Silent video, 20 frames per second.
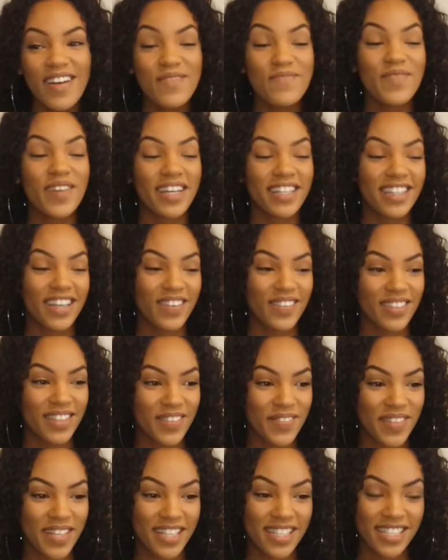But they were
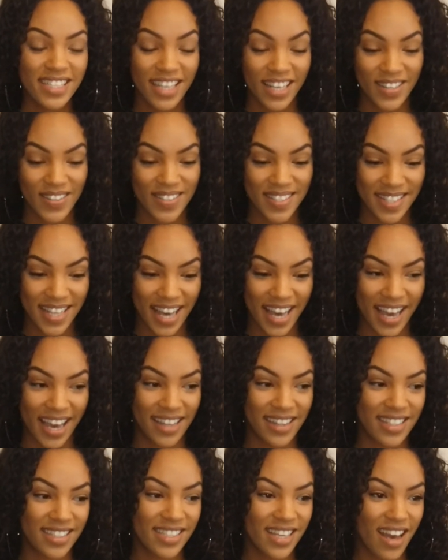living in San Jose
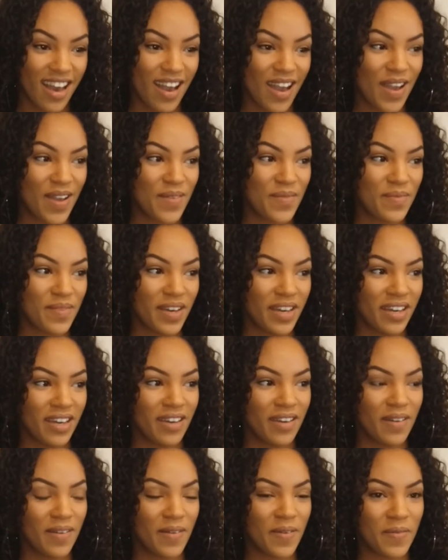at the time,
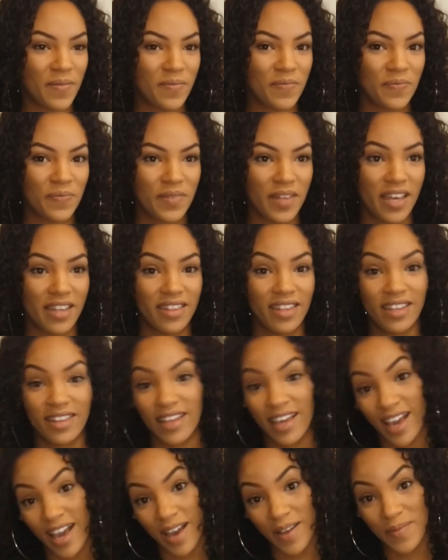and then
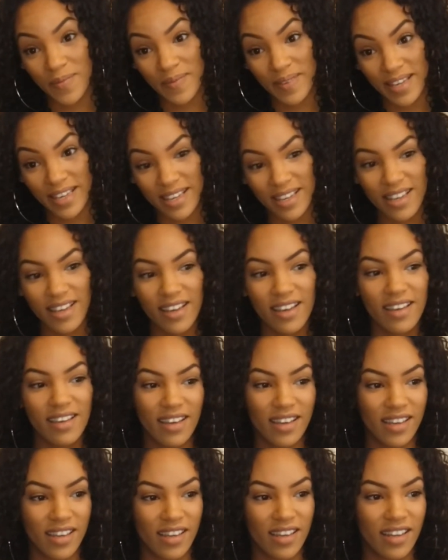they had me
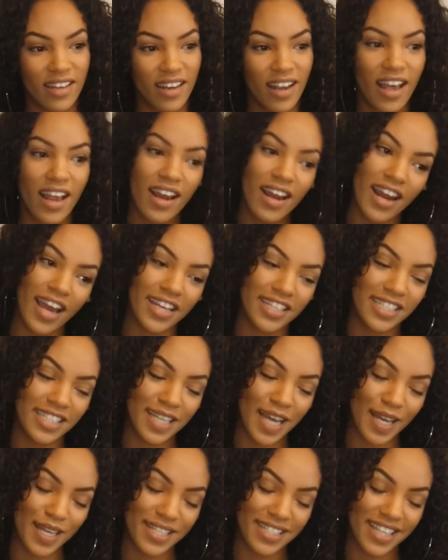in
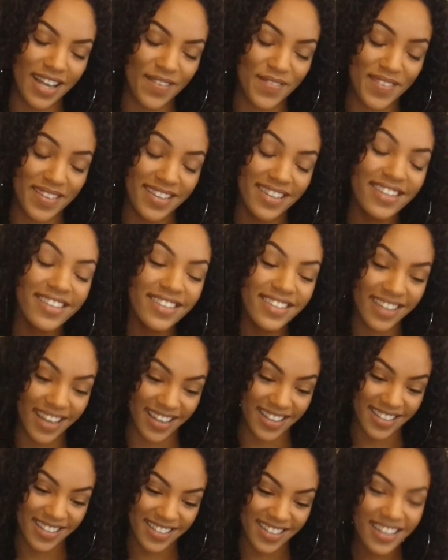1997.
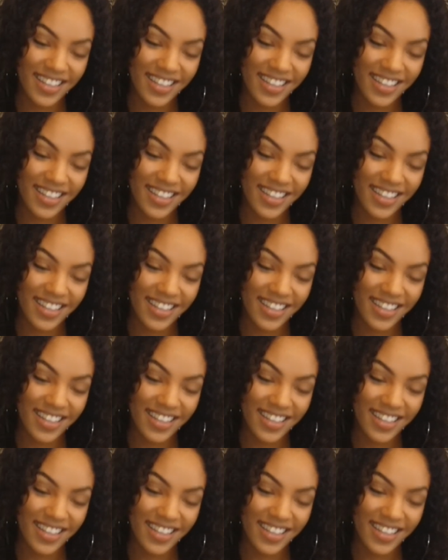Yes.